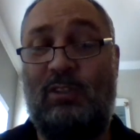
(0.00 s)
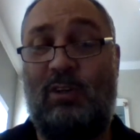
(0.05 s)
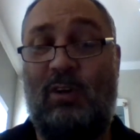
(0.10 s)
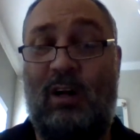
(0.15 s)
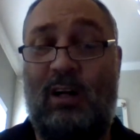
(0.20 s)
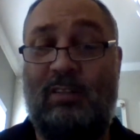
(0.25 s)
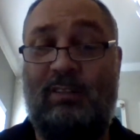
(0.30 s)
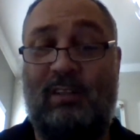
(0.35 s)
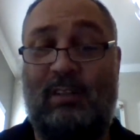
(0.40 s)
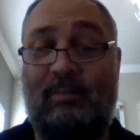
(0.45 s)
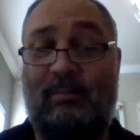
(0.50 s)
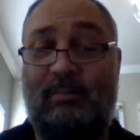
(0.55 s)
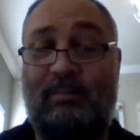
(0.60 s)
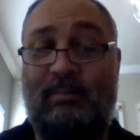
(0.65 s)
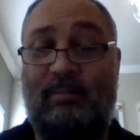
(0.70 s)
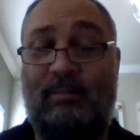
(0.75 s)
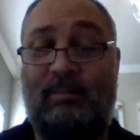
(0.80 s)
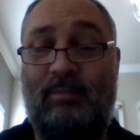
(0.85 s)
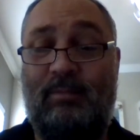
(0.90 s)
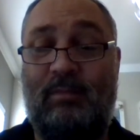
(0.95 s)
across it.
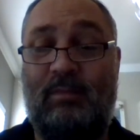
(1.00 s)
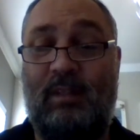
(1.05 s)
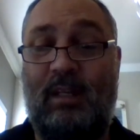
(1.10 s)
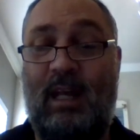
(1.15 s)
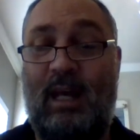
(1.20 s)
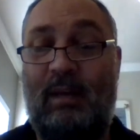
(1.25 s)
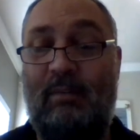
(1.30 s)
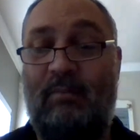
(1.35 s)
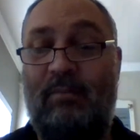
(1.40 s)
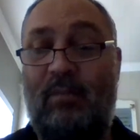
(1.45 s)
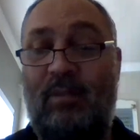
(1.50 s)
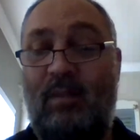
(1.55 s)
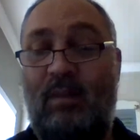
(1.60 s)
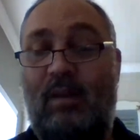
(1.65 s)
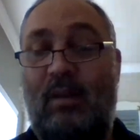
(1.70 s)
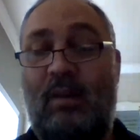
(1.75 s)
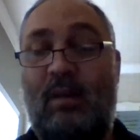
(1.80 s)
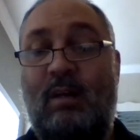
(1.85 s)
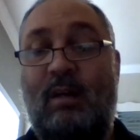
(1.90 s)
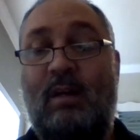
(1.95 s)
Okay,
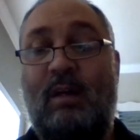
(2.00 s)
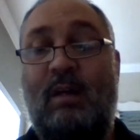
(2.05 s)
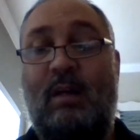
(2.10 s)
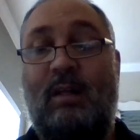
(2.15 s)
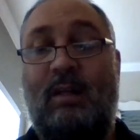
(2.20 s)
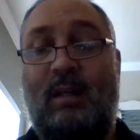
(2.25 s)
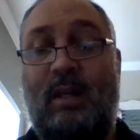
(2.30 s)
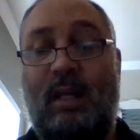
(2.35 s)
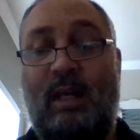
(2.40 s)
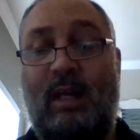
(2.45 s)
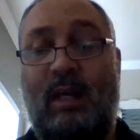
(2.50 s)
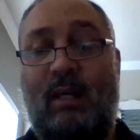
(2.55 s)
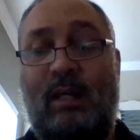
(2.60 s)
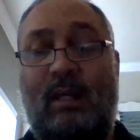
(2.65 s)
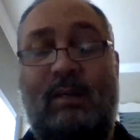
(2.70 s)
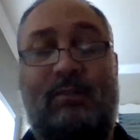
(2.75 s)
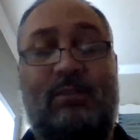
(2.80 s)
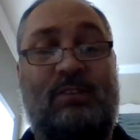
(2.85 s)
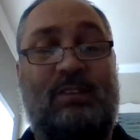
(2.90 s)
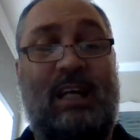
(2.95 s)
then
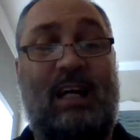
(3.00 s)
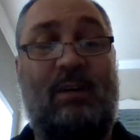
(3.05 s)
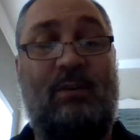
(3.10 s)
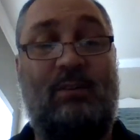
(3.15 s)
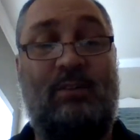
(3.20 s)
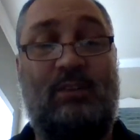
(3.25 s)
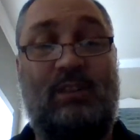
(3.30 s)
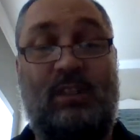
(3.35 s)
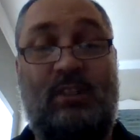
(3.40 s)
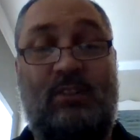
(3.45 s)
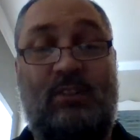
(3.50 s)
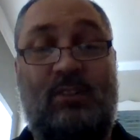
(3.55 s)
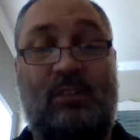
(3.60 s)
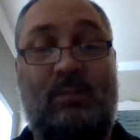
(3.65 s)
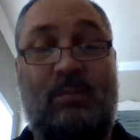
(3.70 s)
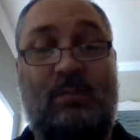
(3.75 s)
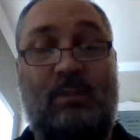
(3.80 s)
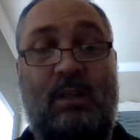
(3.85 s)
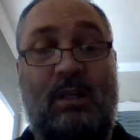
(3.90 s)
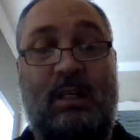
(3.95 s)
if it's got a
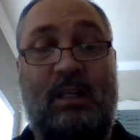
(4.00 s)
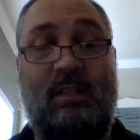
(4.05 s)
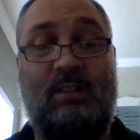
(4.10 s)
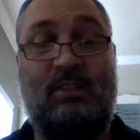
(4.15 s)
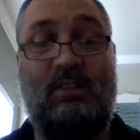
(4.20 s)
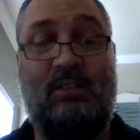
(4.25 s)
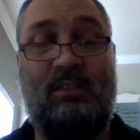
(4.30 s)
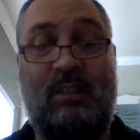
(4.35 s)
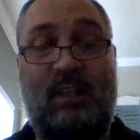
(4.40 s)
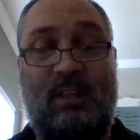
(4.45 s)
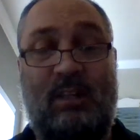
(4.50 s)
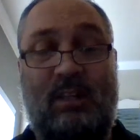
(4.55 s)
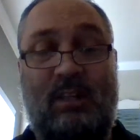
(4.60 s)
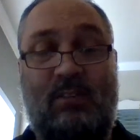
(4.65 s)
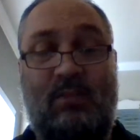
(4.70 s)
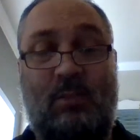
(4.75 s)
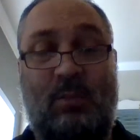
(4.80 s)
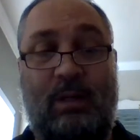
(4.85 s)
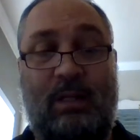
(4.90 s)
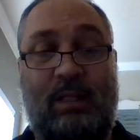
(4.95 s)
resistor in
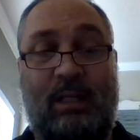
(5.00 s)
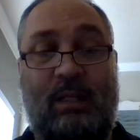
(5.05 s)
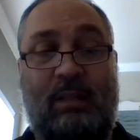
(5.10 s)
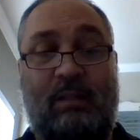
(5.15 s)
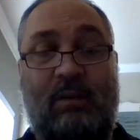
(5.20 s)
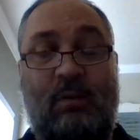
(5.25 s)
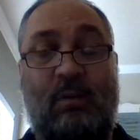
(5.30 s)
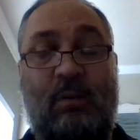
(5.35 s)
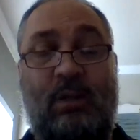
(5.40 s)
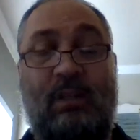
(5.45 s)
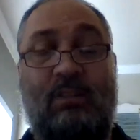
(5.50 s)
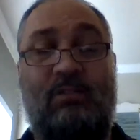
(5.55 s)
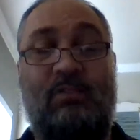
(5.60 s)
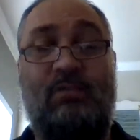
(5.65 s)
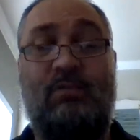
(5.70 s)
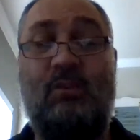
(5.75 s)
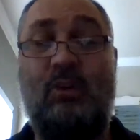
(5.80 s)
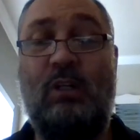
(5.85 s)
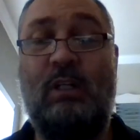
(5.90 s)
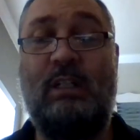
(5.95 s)
series with it, when it's
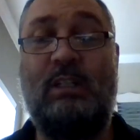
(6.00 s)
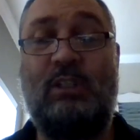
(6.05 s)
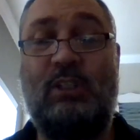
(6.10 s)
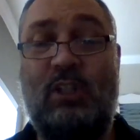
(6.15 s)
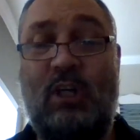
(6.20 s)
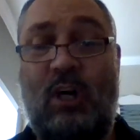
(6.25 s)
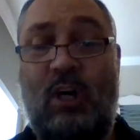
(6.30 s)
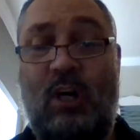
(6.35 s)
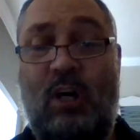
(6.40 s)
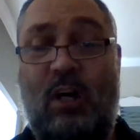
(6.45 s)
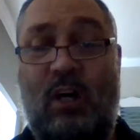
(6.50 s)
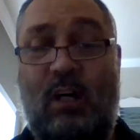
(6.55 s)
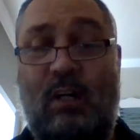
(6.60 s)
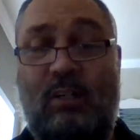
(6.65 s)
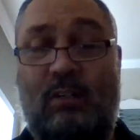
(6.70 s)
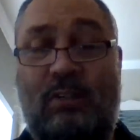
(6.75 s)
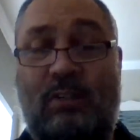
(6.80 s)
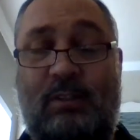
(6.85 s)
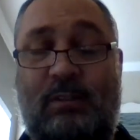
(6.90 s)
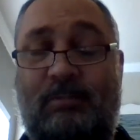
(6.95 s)
fully
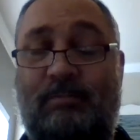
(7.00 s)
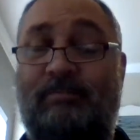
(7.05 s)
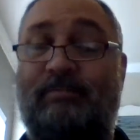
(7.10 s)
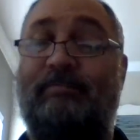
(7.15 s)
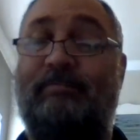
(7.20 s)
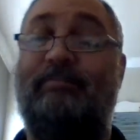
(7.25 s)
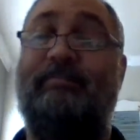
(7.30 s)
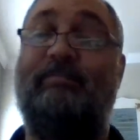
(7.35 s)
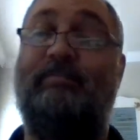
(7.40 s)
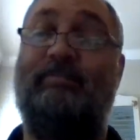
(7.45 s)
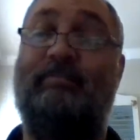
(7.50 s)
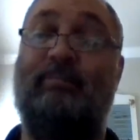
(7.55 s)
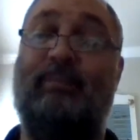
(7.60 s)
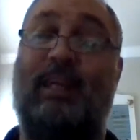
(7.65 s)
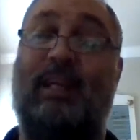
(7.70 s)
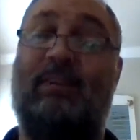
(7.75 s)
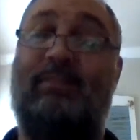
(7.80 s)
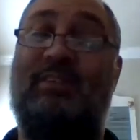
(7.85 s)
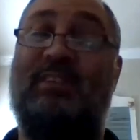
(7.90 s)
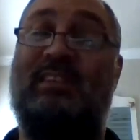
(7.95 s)
charged,
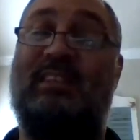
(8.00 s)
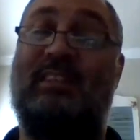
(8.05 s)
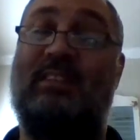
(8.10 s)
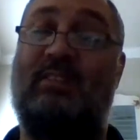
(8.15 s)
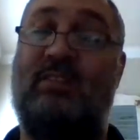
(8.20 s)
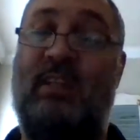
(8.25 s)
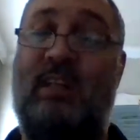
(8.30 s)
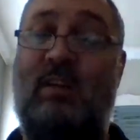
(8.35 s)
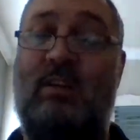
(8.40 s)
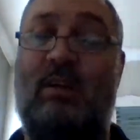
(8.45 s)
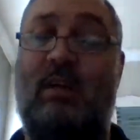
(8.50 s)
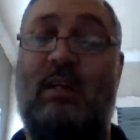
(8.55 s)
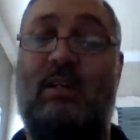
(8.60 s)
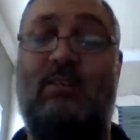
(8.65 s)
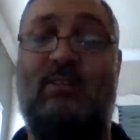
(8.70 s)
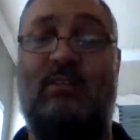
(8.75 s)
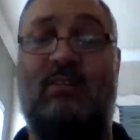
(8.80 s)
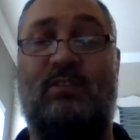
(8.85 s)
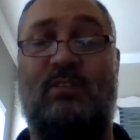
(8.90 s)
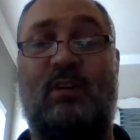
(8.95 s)
if it's in
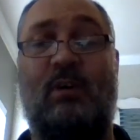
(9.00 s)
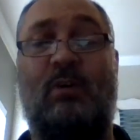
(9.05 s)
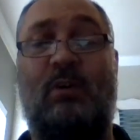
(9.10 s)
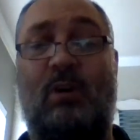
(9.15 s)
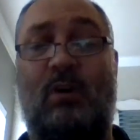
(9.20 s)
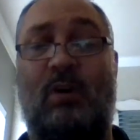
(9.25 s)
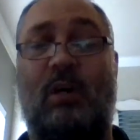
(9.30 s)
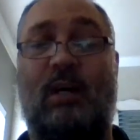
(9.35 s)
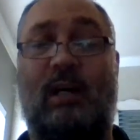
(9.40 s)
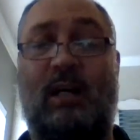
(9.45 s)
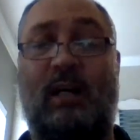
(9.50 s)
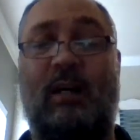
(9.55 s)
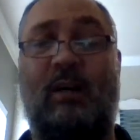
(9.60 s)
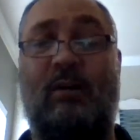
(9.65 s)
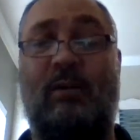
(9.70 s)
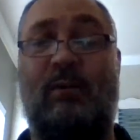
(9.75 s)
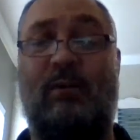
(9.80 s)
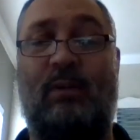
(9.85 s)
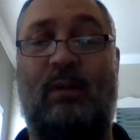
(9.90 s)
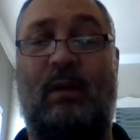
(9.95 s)
series, since no current can
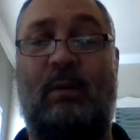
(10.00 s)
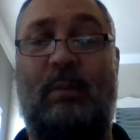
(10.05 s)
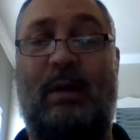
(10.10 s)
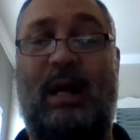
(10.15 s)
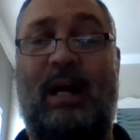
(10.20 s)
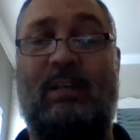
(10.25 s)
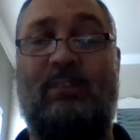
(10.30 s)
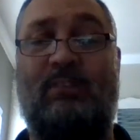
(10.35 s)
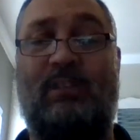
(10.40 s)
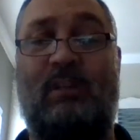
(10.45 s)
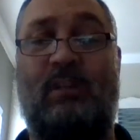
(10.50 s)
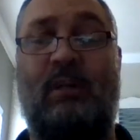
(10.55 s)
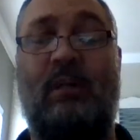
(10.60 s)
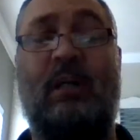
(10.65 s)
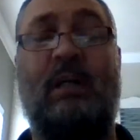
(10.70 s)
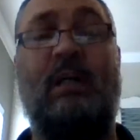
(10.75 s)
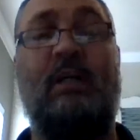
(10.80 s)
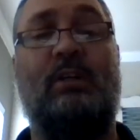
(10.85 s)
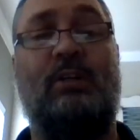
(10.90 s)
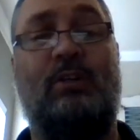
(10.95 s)
go through the capacitor,
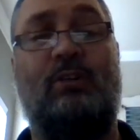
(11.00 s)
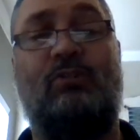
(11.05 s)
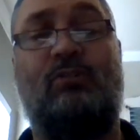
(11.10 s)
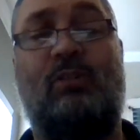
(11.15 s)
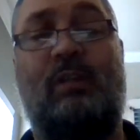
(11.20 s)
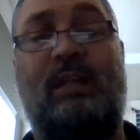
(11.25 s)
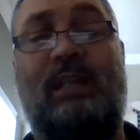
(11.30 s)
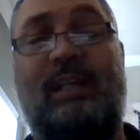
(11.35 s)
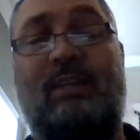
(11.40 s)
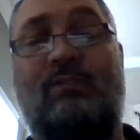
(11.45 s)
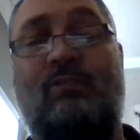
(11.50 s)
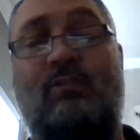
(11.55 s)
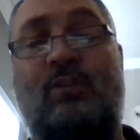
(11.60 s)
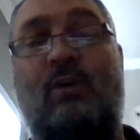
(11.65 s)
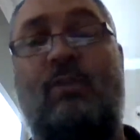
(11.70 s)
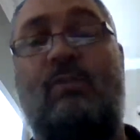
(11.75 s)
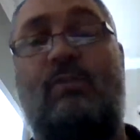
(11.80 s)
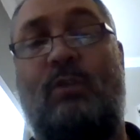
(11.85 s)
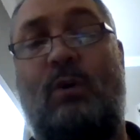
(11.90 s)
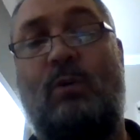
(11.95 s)
usually there's
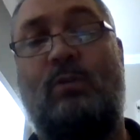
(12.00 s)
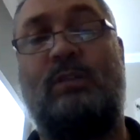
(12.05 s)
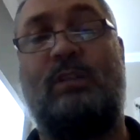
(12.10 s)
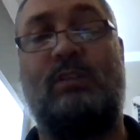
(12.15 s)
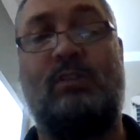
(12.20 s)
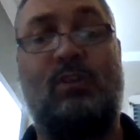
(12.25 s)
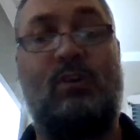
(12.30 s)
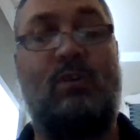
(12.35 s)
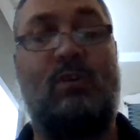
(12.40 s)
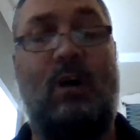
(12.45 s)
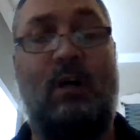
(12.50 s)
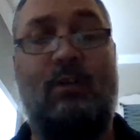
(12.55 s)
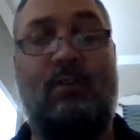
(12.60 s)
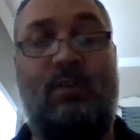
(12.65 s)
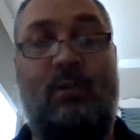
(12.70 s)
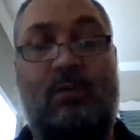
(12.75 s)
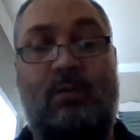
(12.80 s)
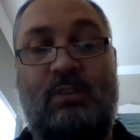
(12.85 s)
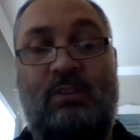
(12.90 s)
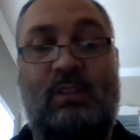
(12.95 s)
no voltage
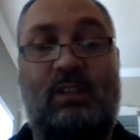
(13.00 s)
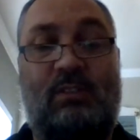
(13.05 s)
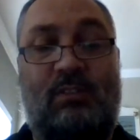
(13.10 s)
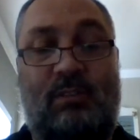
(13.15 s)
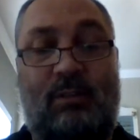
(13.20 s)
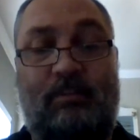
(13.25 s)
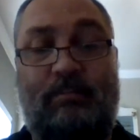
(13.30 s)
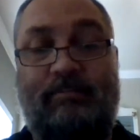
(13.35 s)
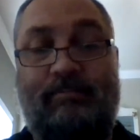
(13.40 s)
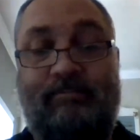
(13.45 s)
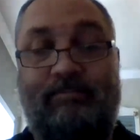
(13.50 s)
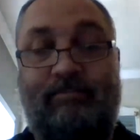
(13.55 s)
across the resistor.